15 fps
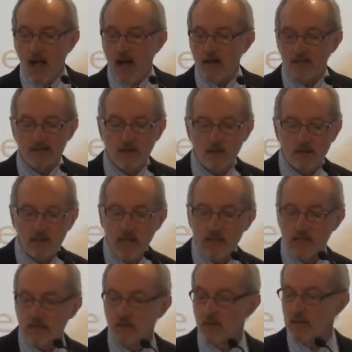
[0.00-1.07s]
Our
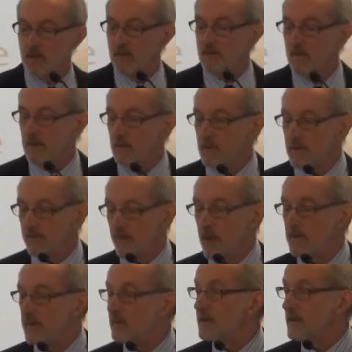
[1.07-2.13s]
association with, with,
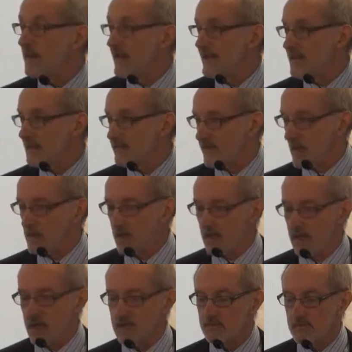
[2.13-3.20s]
fem, with anything
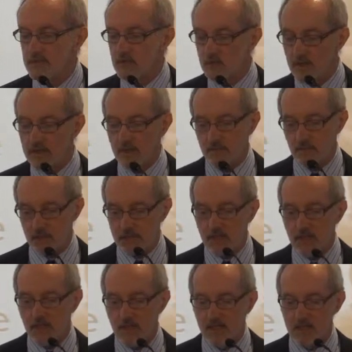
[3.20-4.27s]
feminine is restricted,
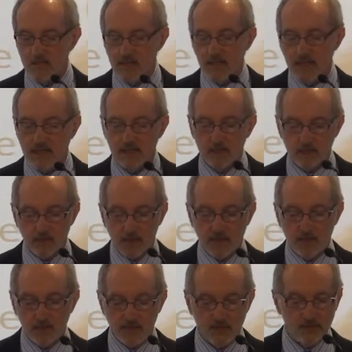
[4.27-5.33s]
particularly as we get into
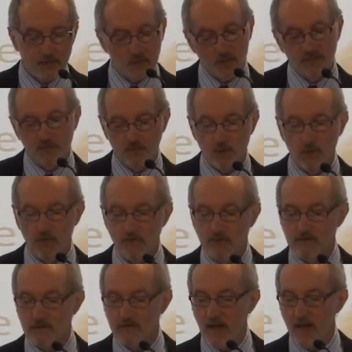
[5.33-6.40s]
our third and fourth
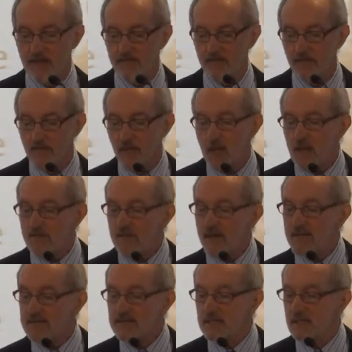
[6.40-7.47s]
year of life.
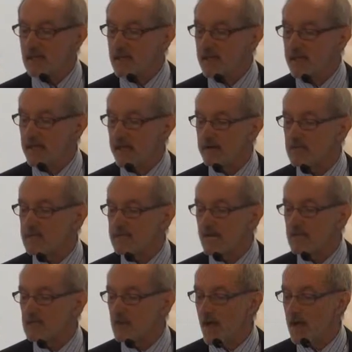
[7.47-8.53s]
Masculinity and
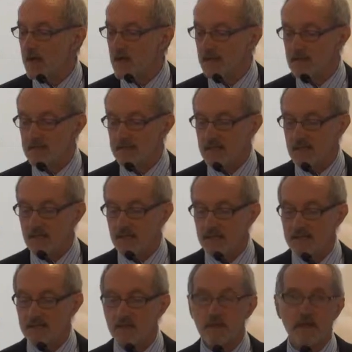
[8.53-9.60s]
heterosexuality are seen
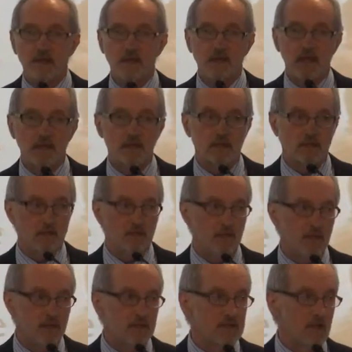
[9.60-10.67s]
as unidimensional.
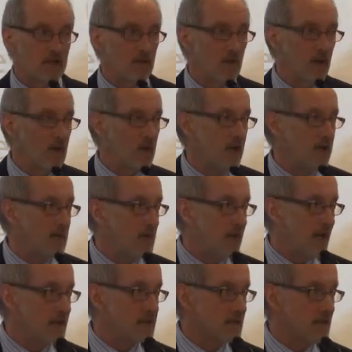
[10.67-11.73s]
There's only one way to be
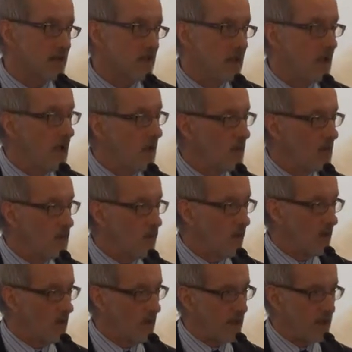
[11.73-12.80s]
masculine, only
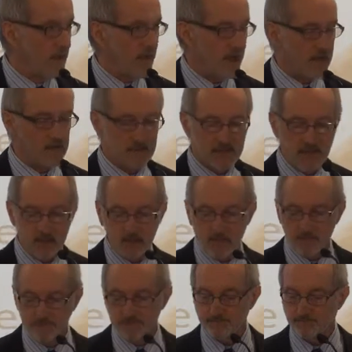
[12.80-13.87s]
one way to be
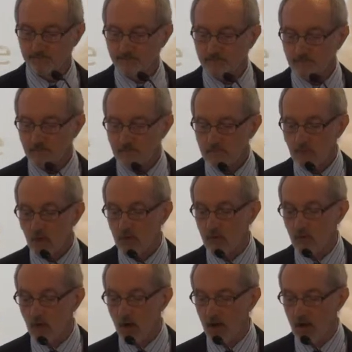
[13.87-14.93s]
heterosexual
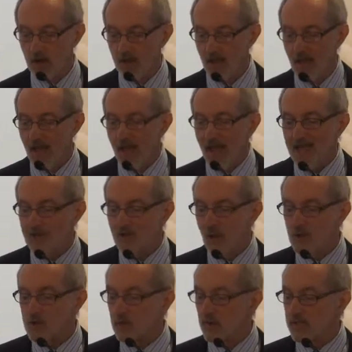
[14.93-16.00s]
wrong.
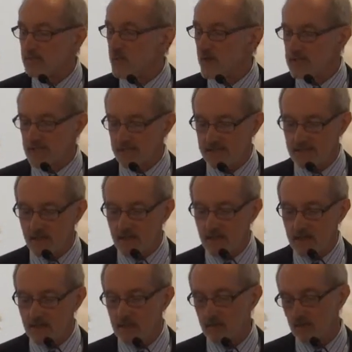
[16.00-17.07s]
Emotional expression is
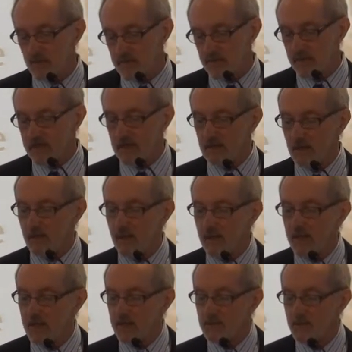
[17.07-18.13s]
limited. Restricted Im-
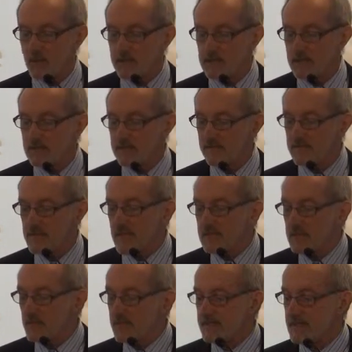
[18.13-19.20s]
expressions of
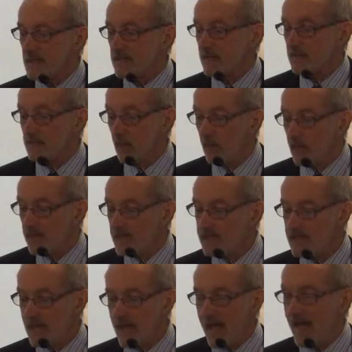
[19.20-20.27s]
intimacy among
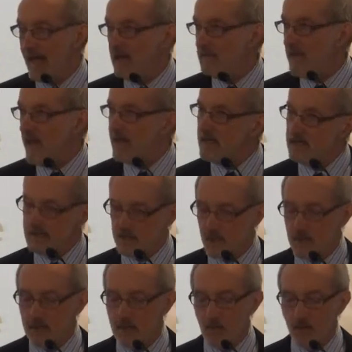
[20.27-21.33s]
boys and men is
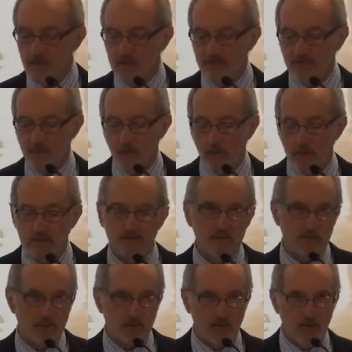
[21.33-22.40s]
pretty well
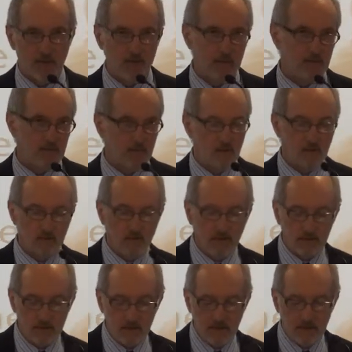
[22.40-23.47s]
enforced throughout,
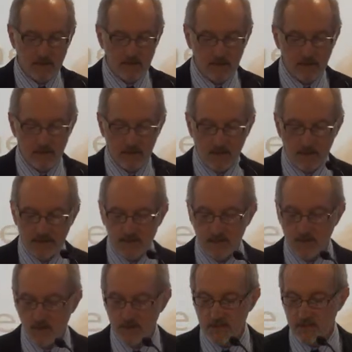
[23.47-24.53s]
throughout the, the, the
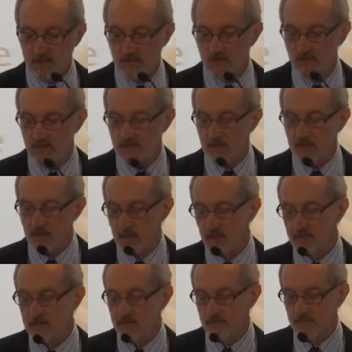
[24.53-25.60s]
institutions of,
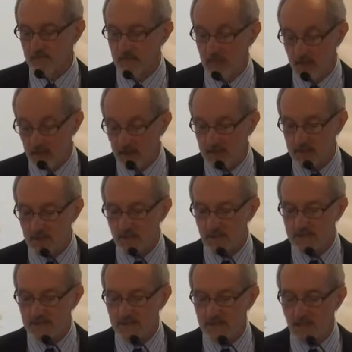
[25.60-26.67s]
of at least
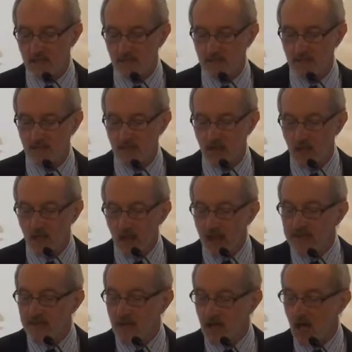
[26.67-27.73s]
US society.
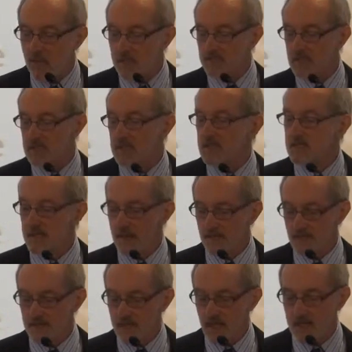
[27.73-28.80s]
And then competition is
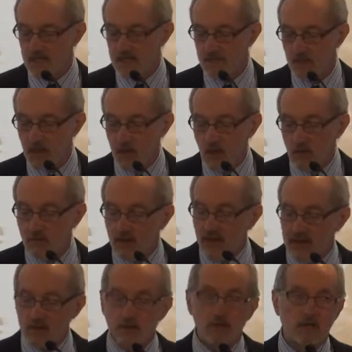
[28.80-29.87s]
emphasized.
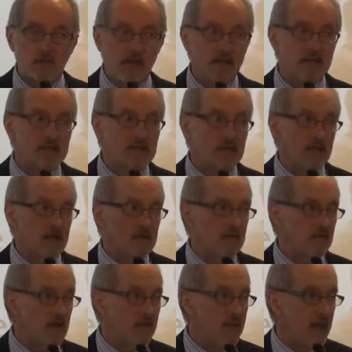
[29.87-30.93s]
Relational dependency on
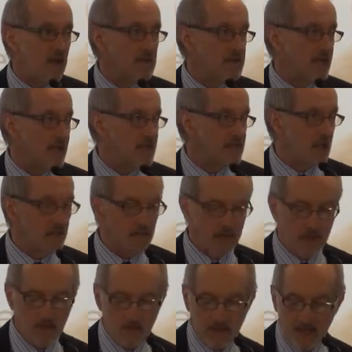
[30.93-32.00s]
females ends up
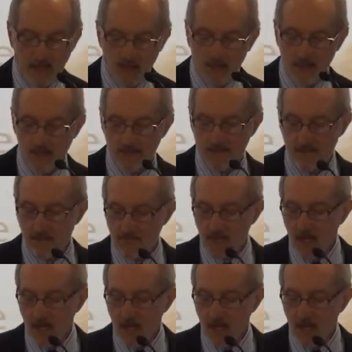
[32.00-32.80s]
being what happens.